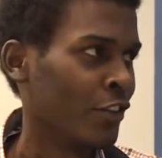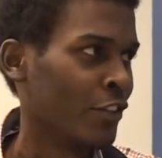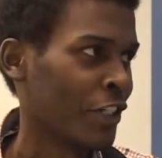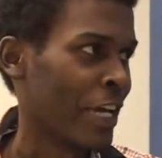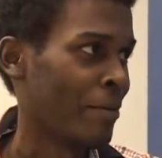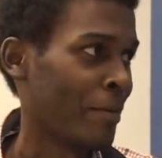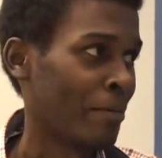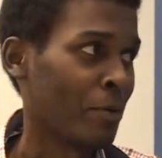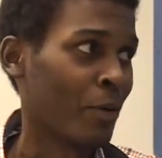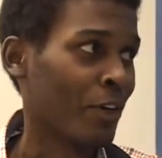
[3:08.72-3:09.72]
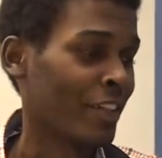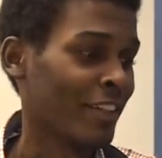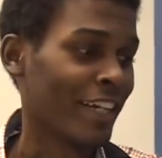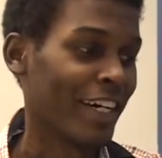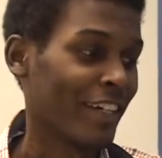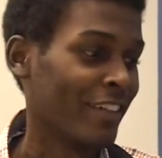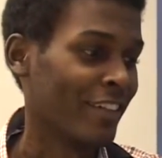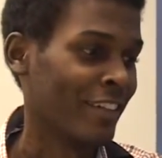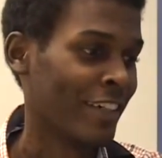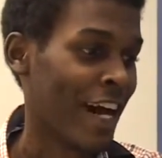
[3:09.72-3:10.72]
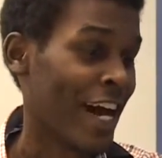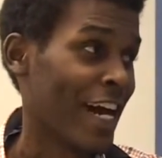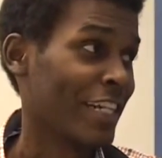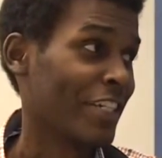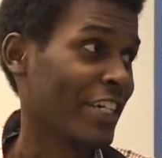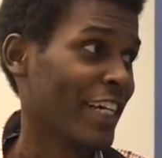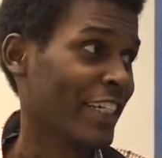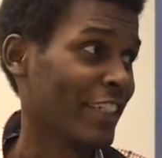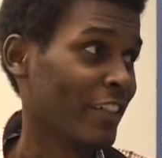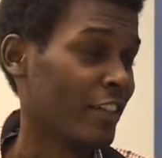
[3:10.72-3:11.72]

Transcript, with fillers: there came that point that I had to take it.